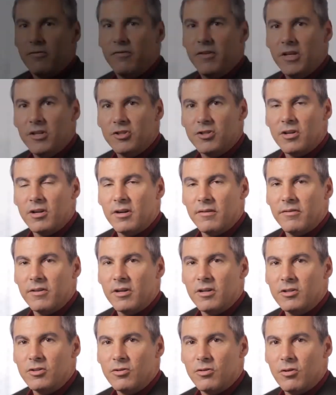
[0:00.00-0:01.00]
feature of
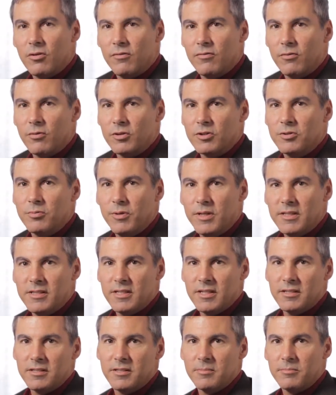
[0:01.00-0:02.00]
the Control4 suite
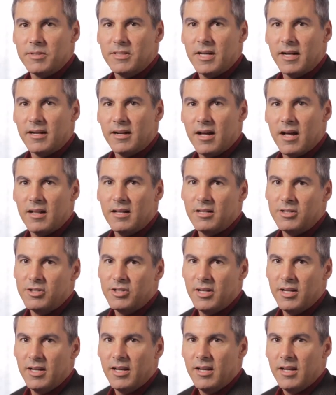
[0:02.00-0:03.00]
systems
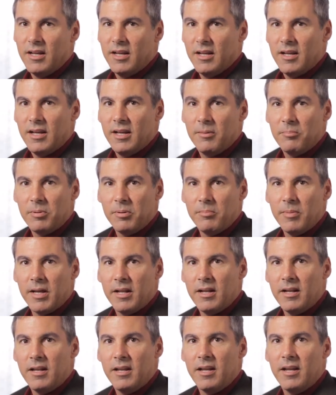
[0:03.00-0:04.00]
technology
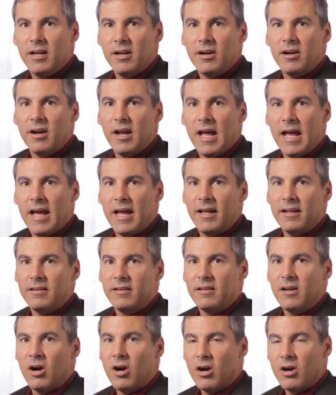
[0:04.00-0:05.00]
implemented here at
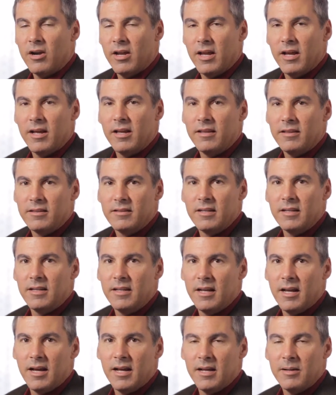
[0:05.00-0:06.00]
Aria at
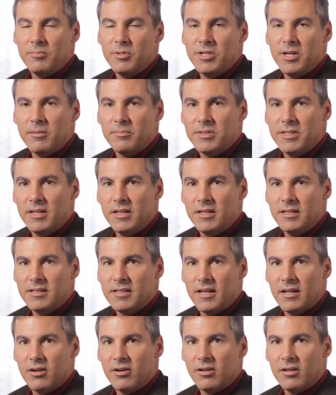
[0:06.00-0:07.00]
the MGM City
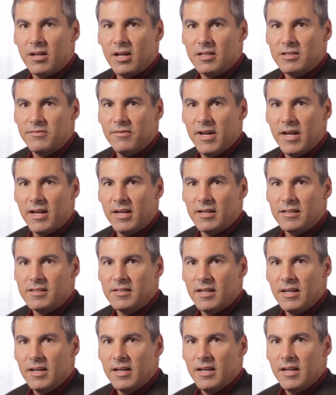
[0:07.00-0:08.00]
Center in Las
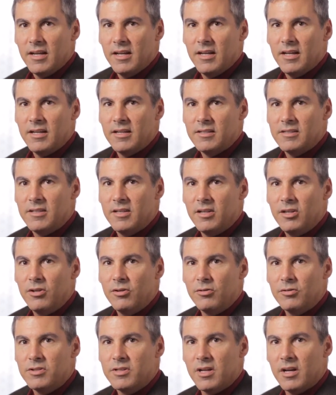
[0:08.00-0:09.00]
Vegas is the
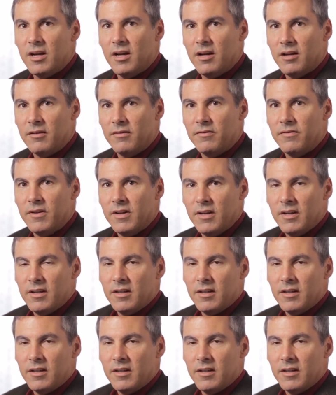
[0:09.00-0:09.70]
use of